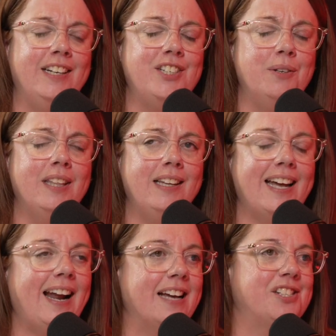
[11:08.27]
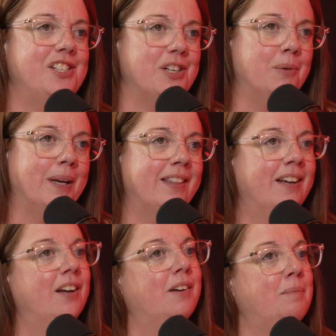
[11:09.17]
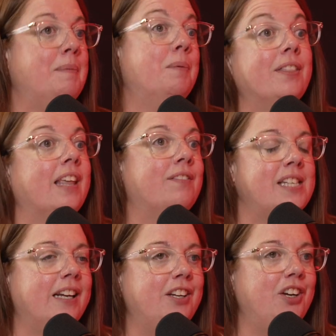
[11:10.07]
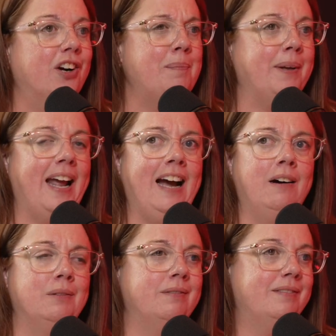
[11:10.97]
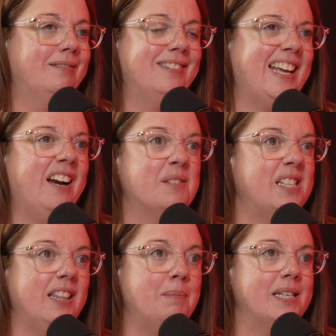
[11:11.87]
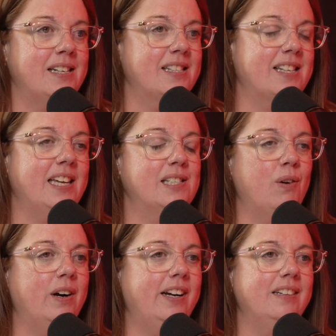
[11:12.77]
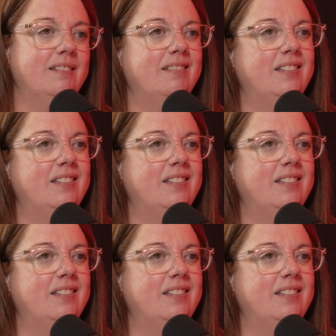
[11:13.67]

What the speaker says: Do you think that has to do with maybe what they've seen in Europe and how they don't see the business case for it?